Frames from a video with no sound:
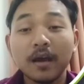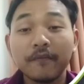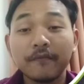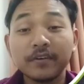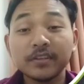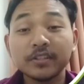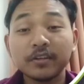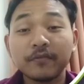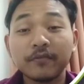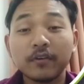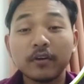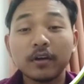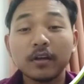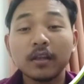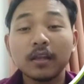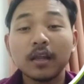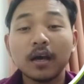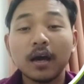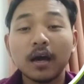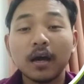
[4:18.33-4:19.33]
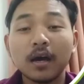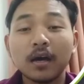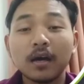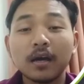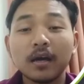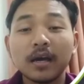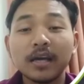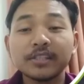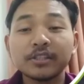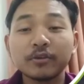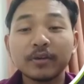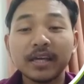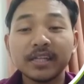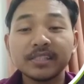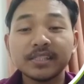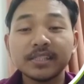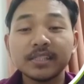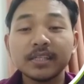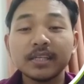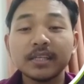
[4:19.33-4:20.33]
First of all, as you
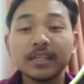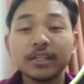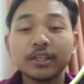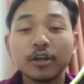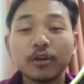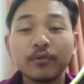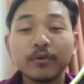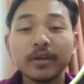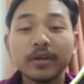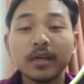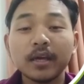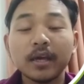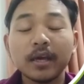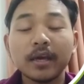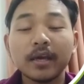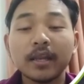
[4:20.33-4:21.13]
can see, the drawing